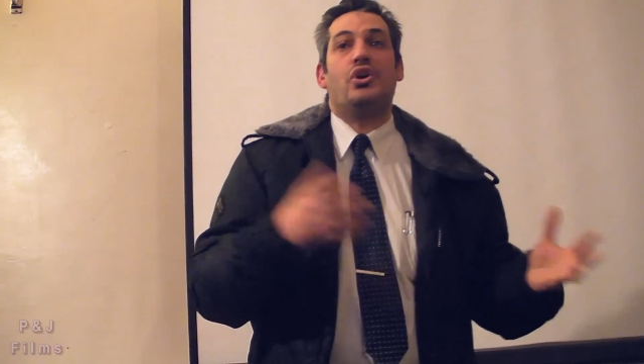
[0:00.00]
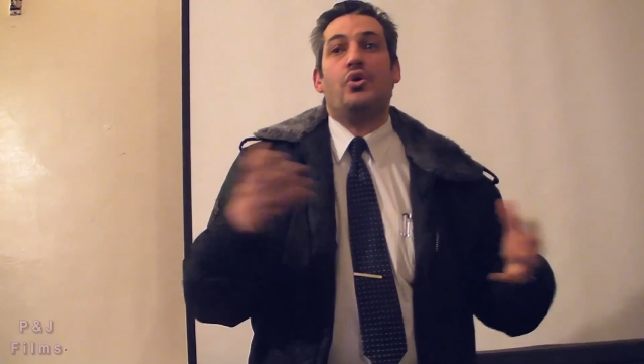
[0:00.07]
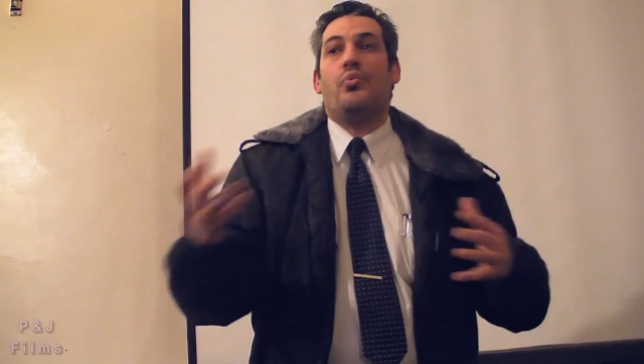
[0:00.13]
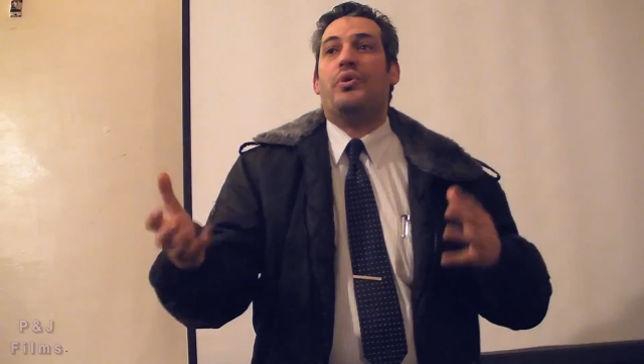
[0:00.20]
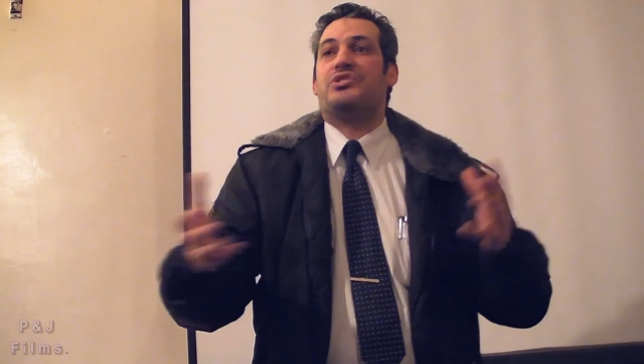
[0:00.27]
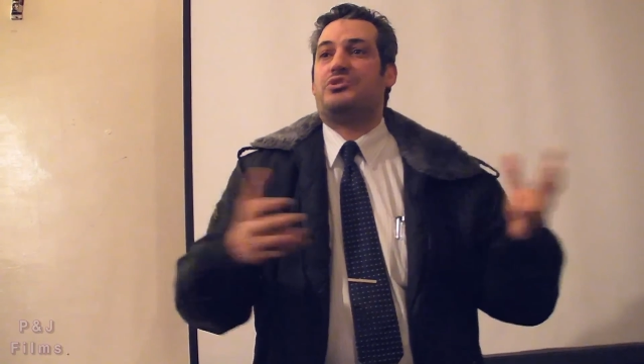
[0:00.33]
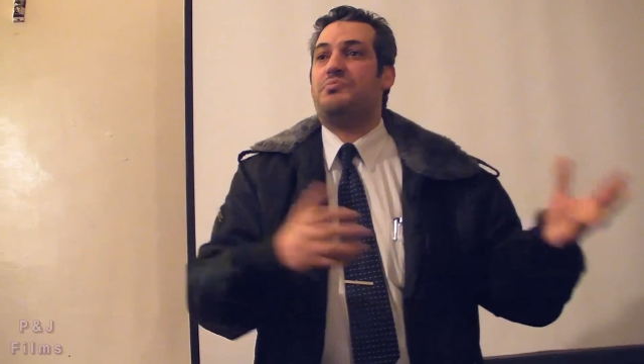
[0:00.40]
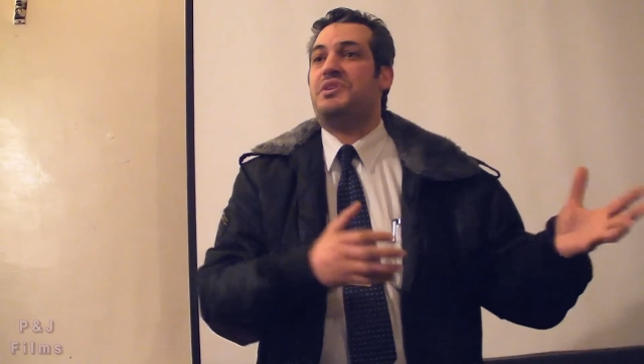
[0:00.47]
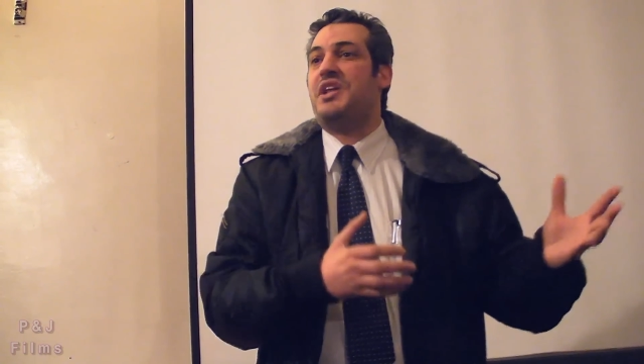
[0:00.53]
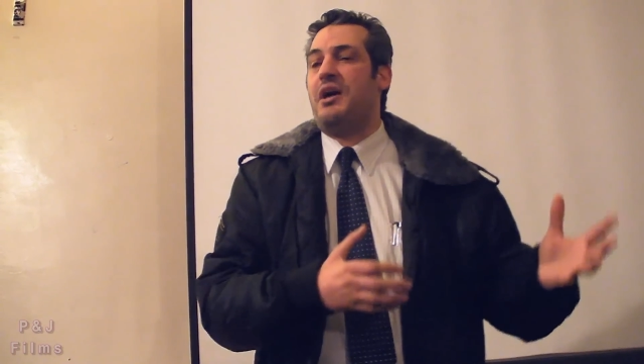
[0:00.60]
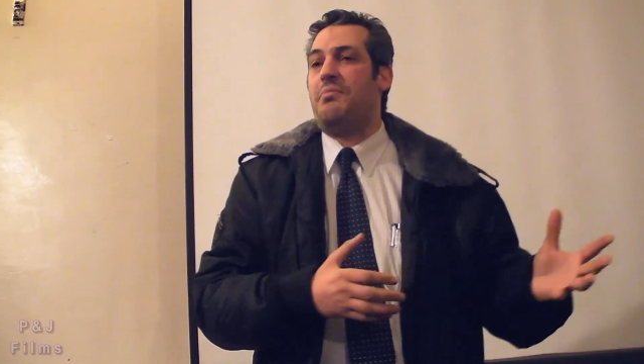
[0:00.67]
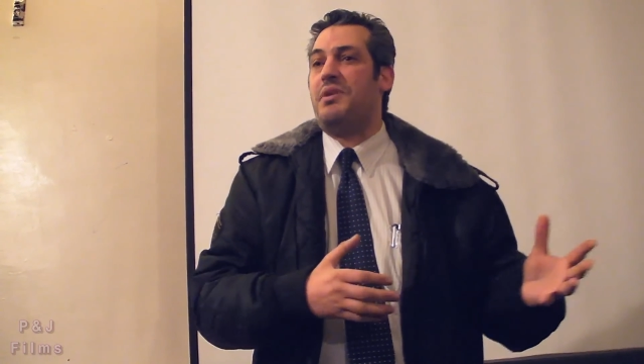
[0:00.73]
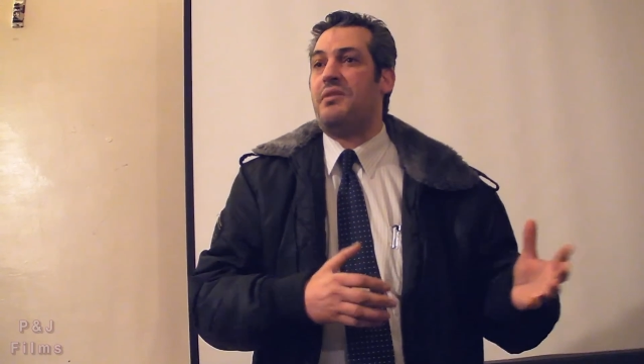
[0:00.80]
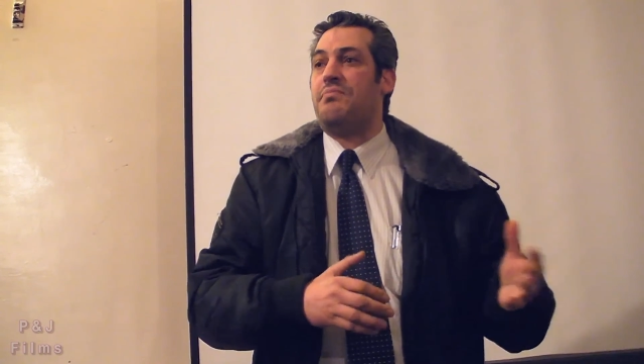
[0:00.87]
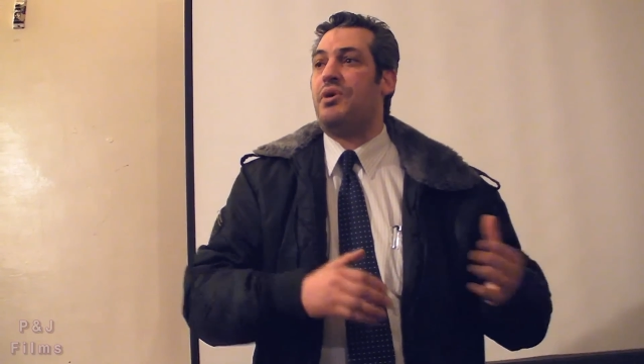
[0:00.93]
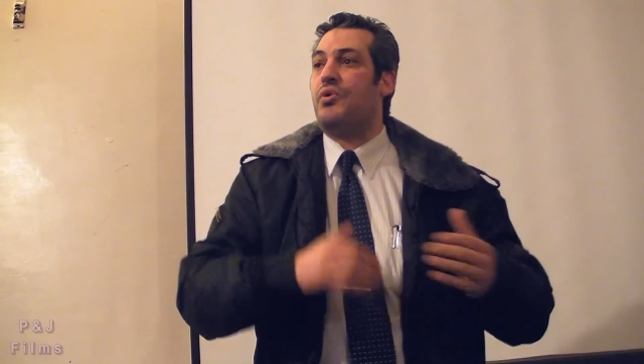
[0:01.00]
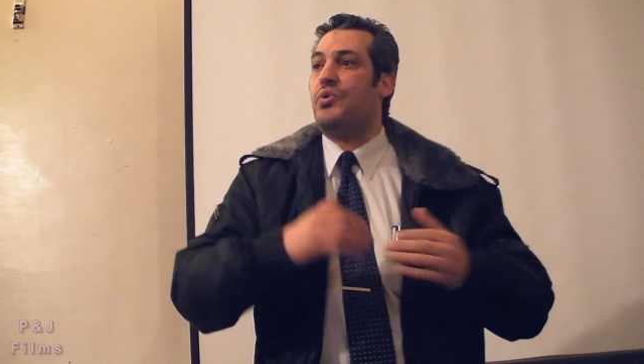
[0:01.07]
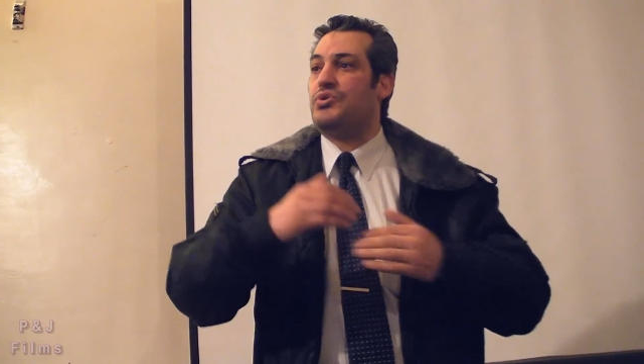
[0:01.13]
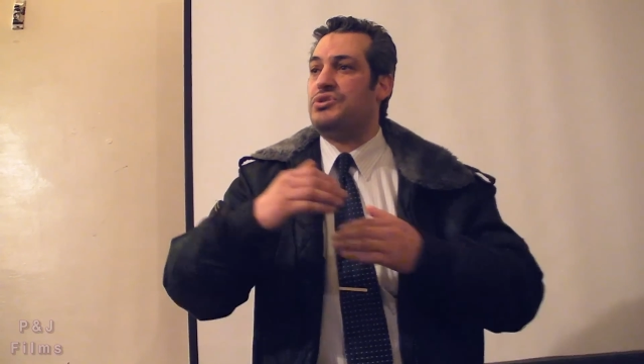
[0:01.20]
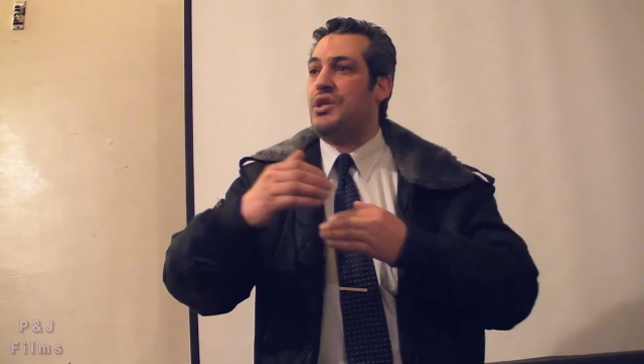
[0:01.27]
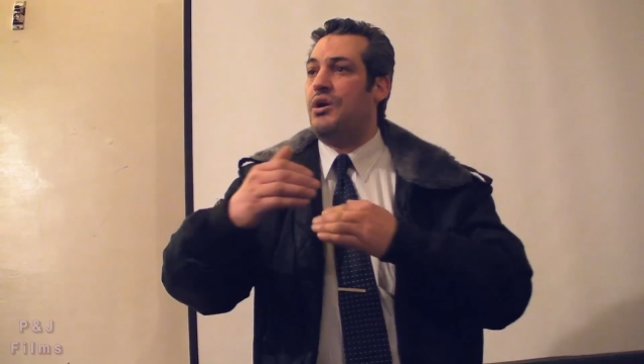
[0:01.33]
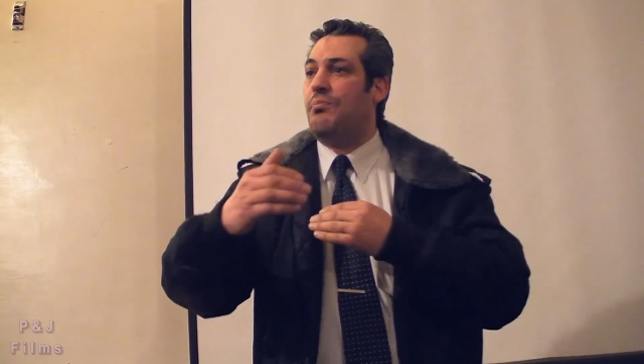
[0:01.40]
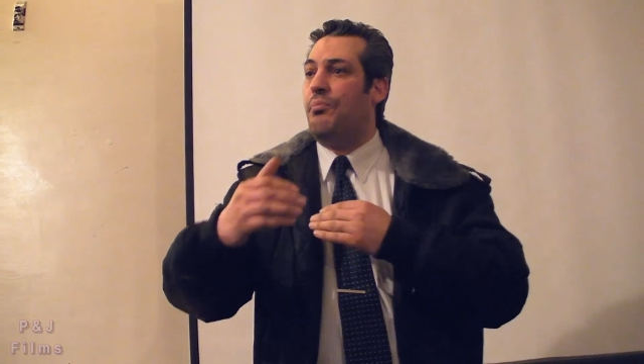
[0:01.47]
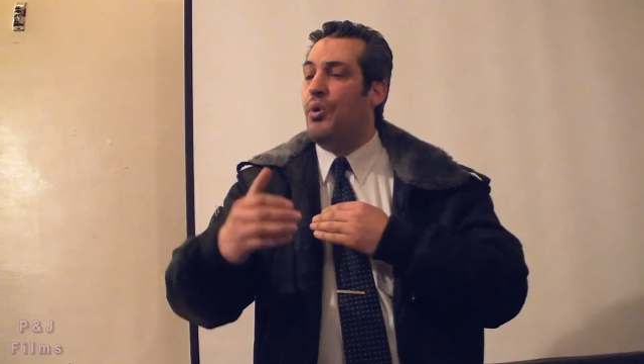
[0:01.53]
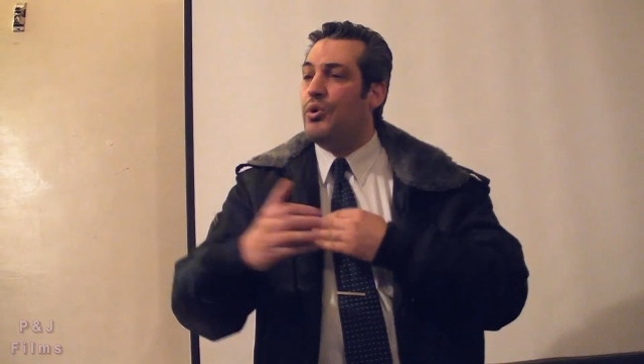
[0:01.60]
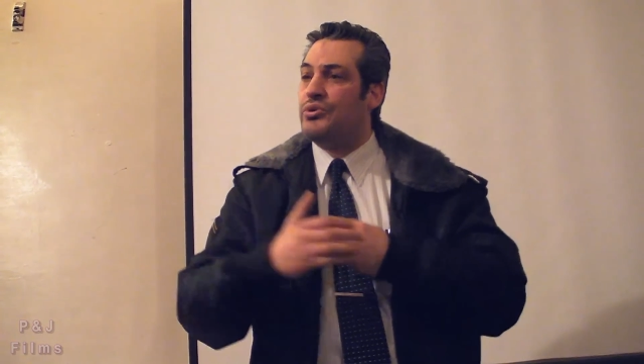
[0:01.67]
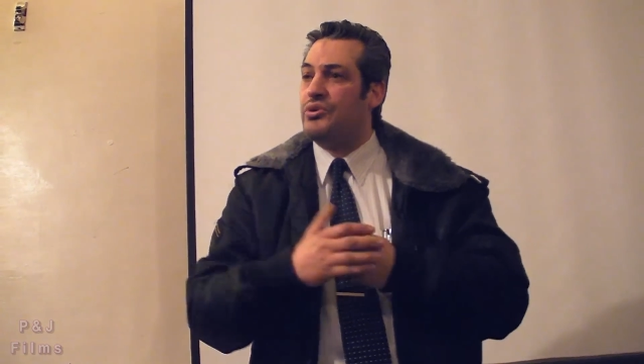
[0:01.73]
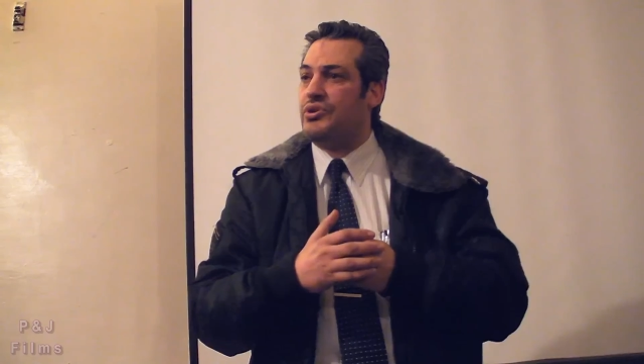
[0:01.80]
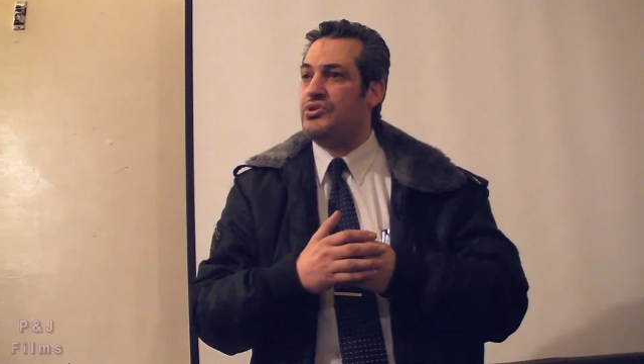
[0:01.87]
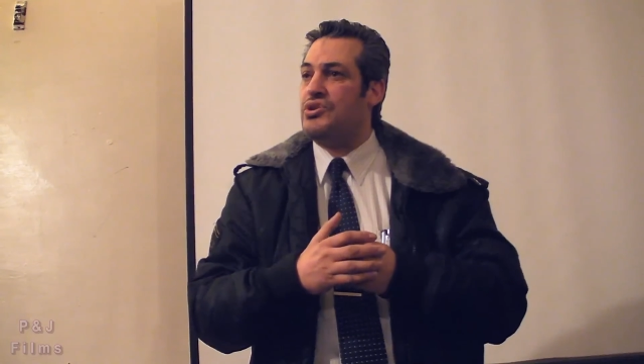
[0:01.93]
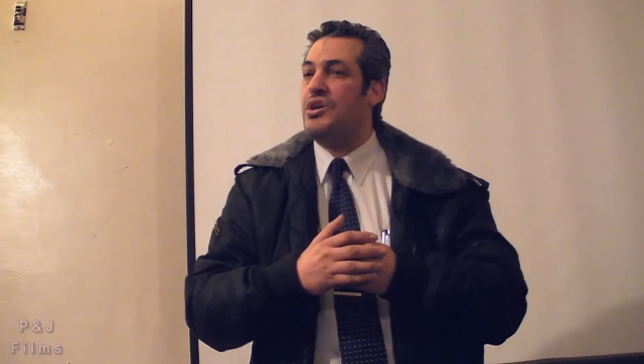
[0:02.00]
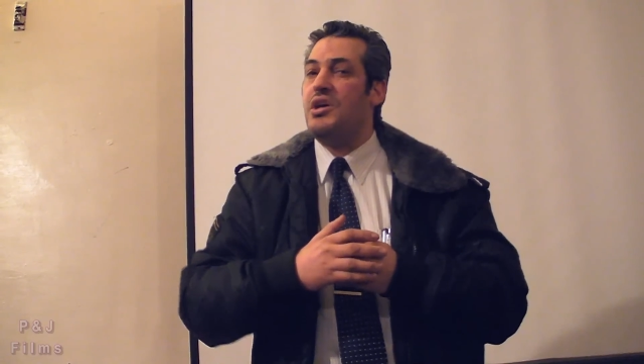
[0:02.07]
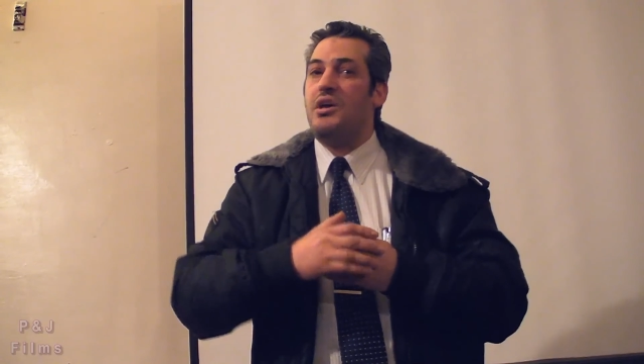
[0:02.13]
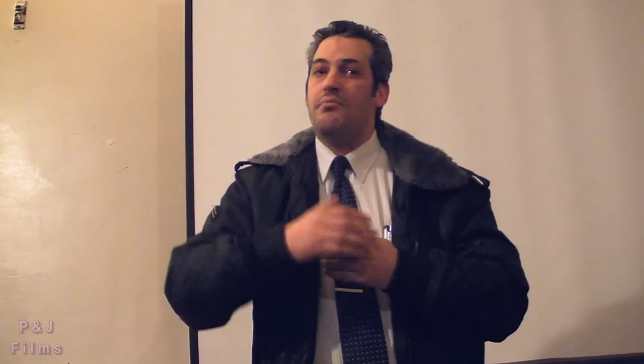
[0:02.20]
what's been happening, because the borders